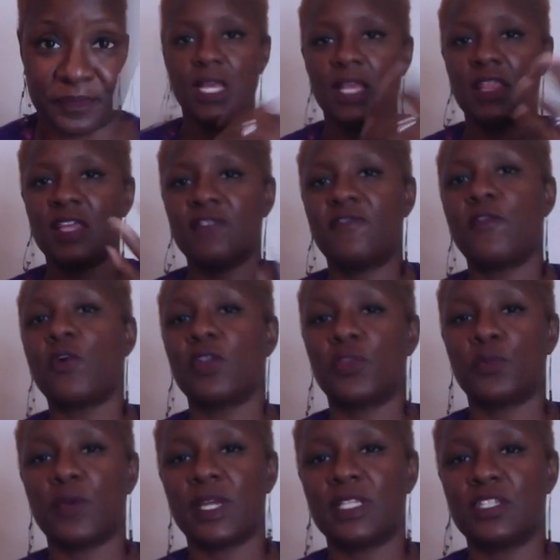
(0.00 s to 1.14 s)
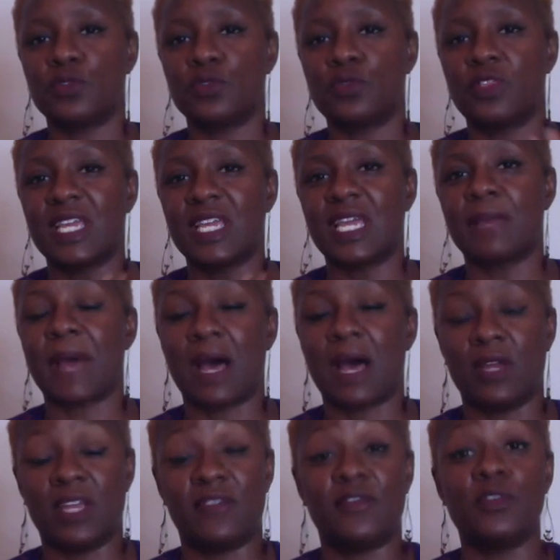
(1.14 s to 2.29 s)
The fourth way to think
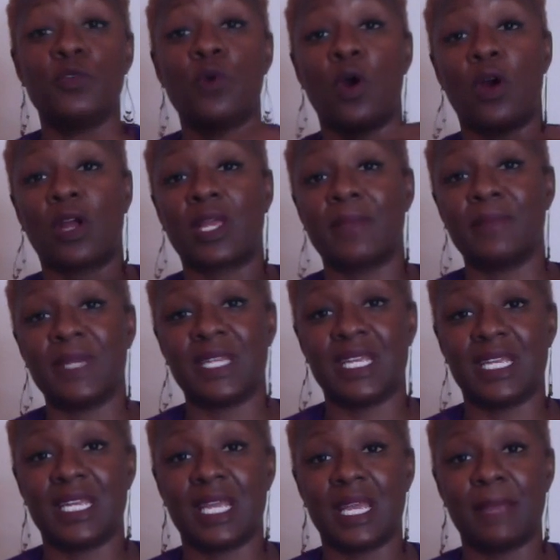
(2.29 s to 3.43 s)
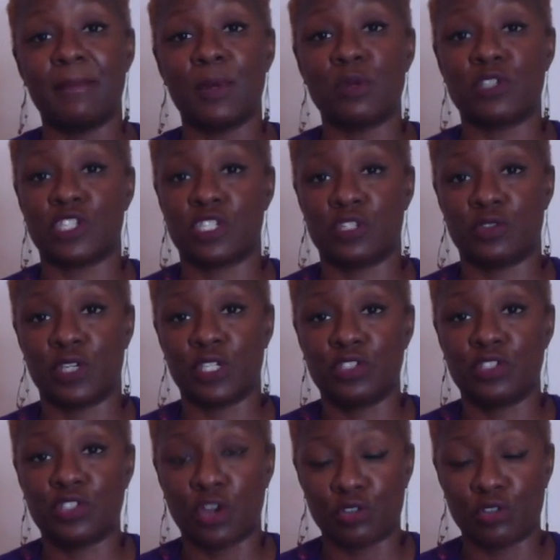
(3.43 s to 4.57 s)
about if you are committing emotional
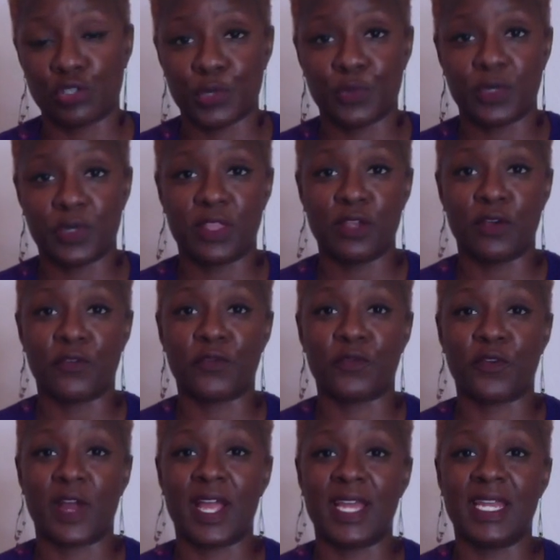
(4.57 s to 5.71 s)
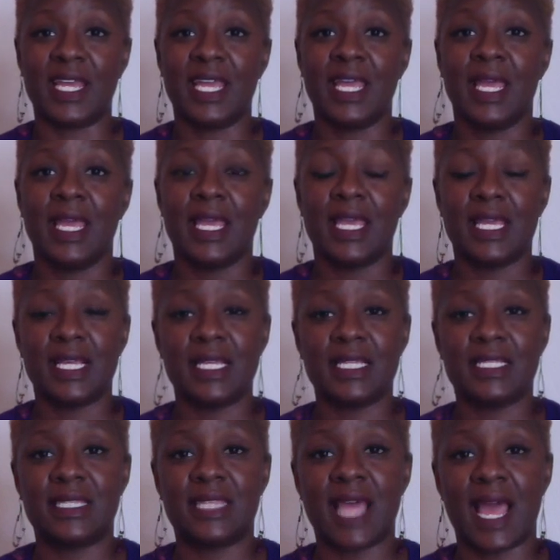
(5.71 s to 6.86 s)
adultery with your friend
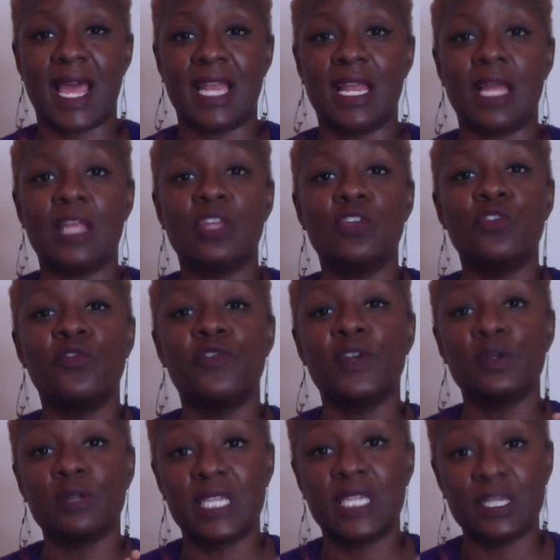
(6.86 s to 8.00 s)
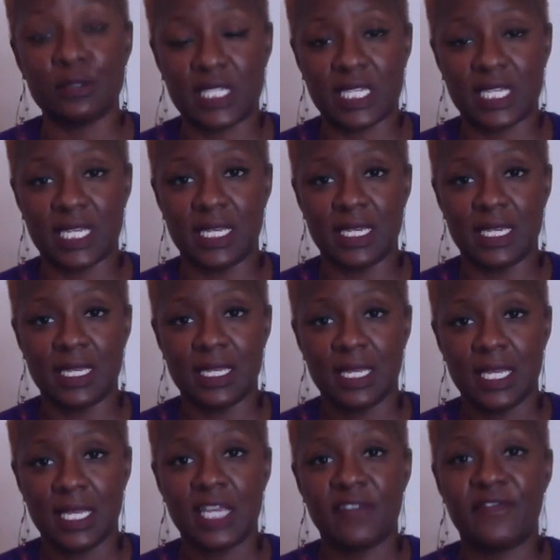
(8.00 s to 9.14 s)
is that you feel guilty
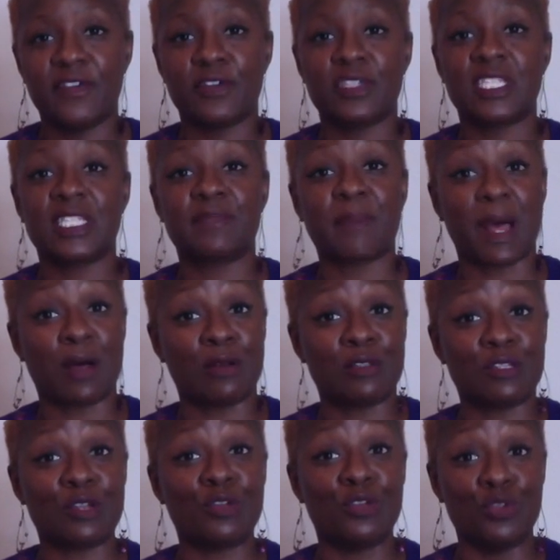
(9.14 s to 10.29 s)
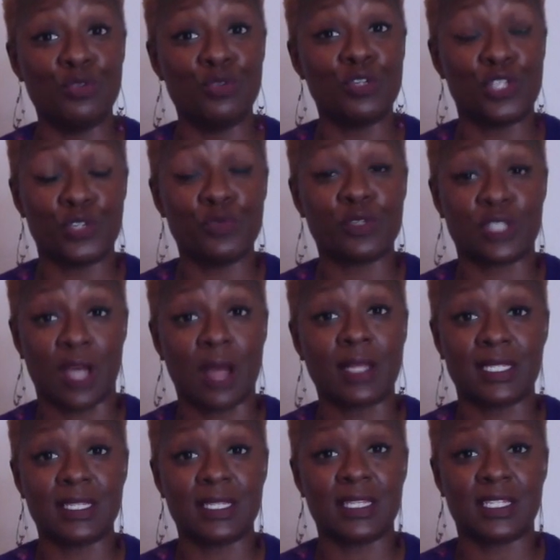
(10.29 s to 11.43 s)
if your spouse knew that you were
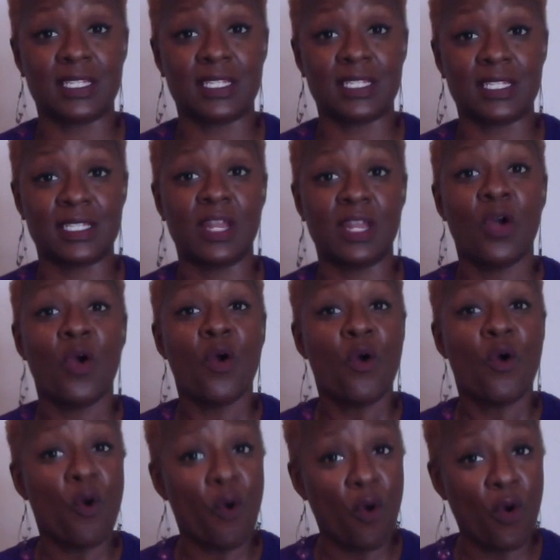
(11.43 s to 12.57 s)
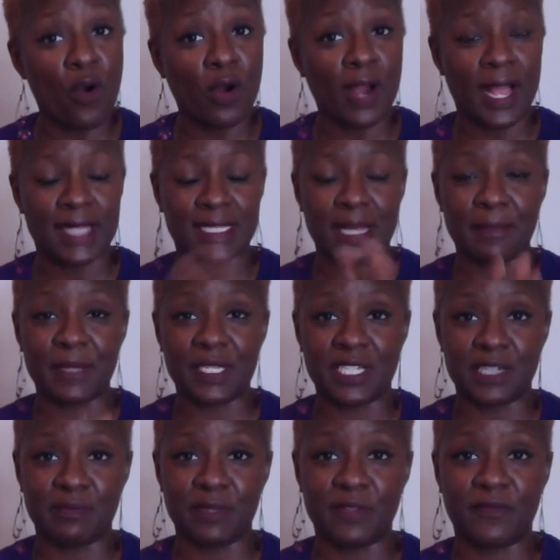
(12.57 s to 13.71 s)
talking to this friend, or as I
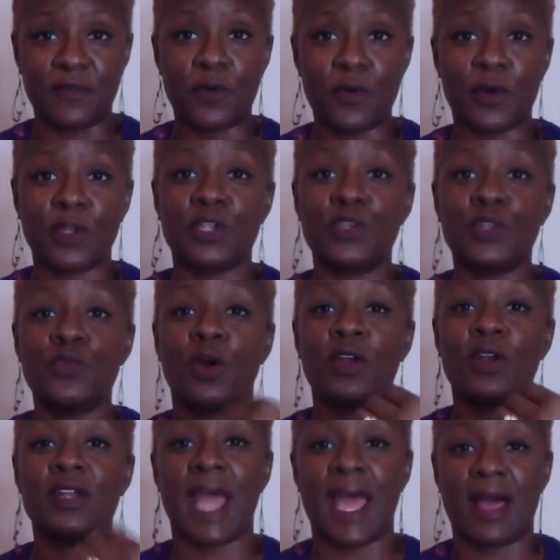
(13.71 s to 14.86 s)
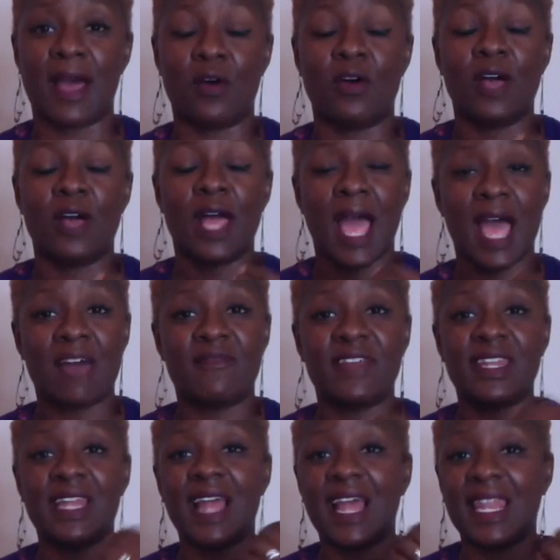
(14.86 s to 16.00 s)
mentioned before, you are now
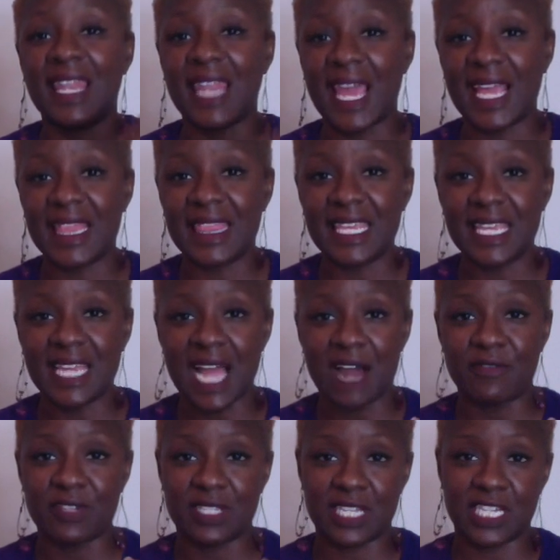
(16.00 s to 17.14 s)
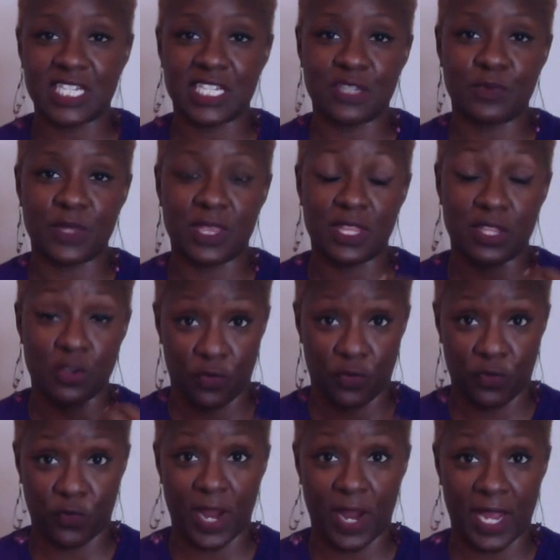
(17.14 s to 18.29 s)
having lengthy conversations with your
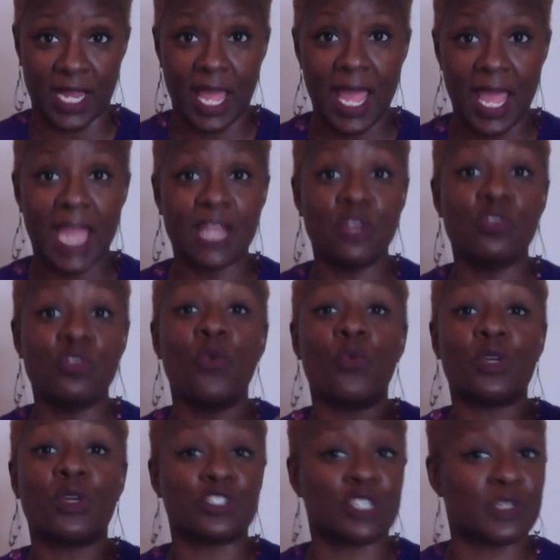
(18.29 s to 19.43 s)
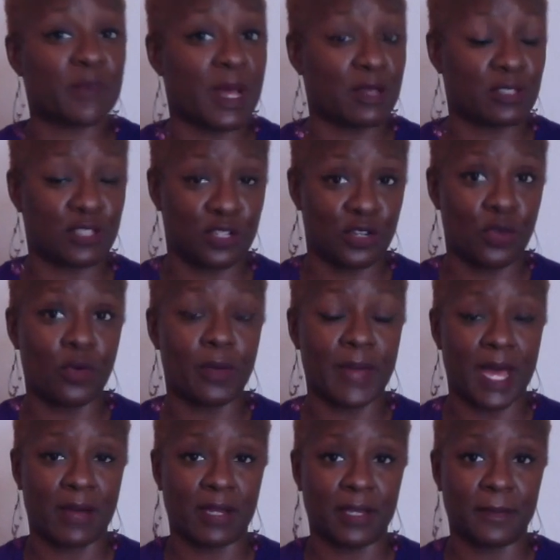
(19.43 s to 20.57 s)
friend and you don't want your spouse to know
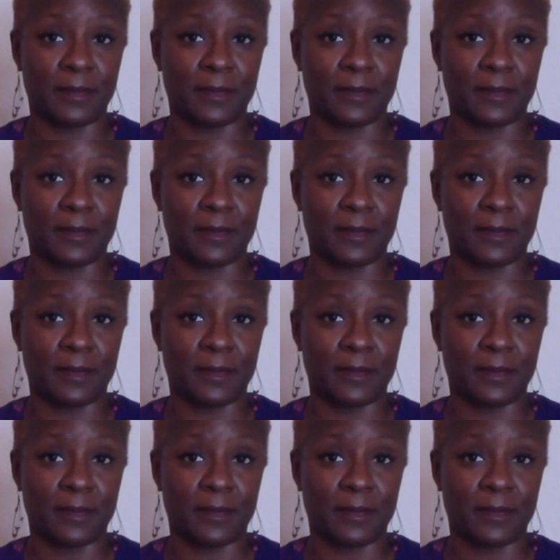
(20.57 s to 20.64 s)
about it.